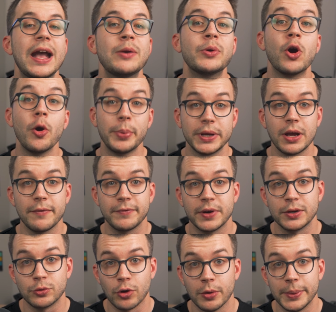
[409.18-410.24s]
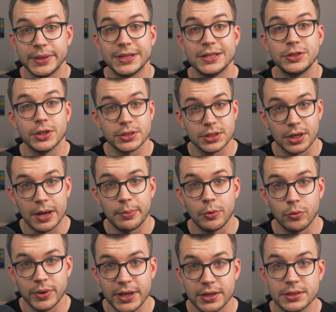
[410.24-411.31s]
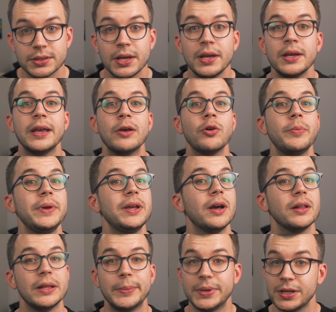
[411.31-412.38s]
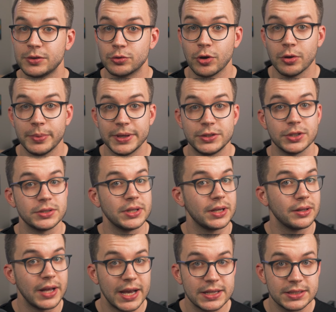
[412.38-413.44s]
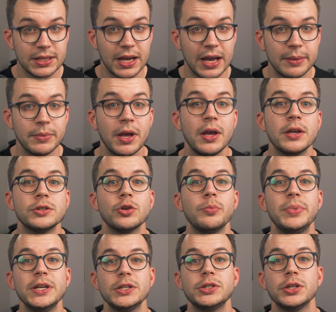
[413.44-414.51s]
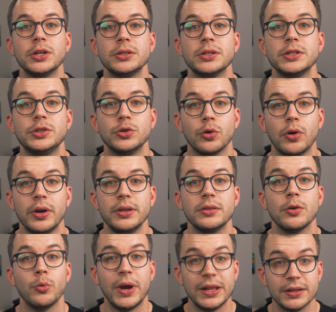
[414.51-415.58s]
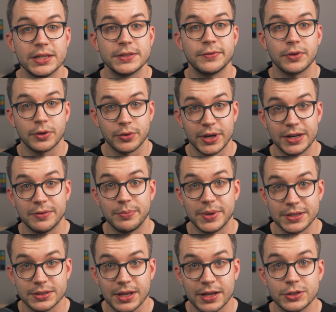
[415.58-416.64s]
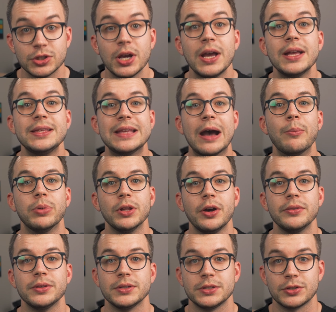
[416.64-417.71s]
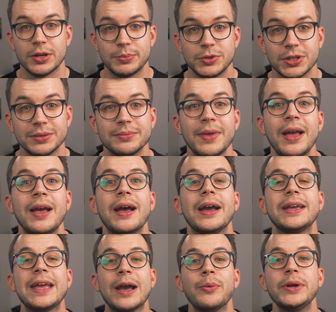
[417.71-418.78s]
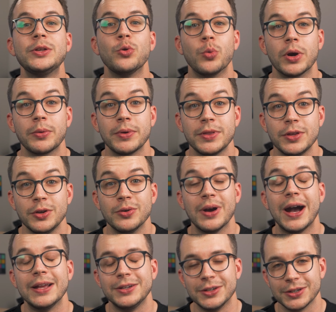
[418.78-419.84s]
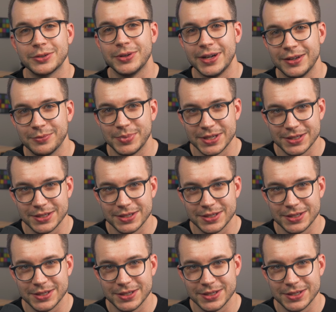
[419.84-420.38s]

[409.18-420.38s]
and we're opening up for enrollment in just a couple weeks. It'll be a limited enrollment just like last time, so be sure to join the waitlist for Creative Biz Launch down below in the description. I can't wait to work with you on your creative